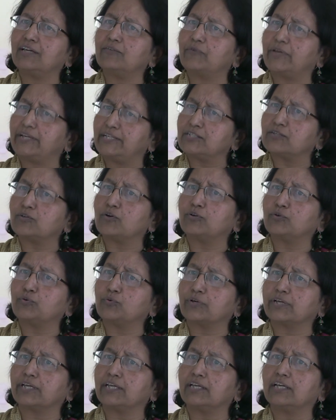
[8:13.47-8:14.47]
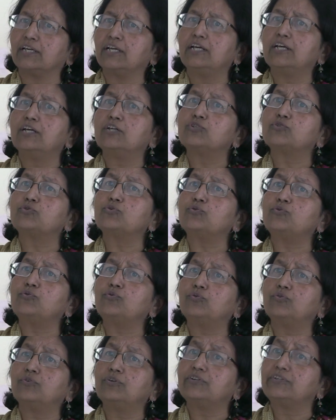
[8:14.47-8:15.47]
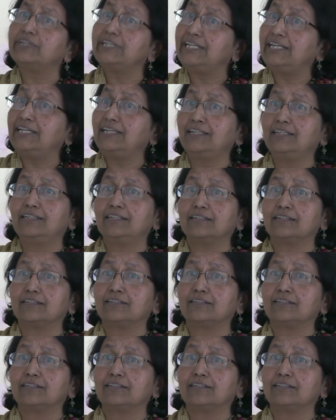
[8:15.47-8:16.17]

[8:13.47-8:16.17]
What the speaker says: when it's not okay. So read,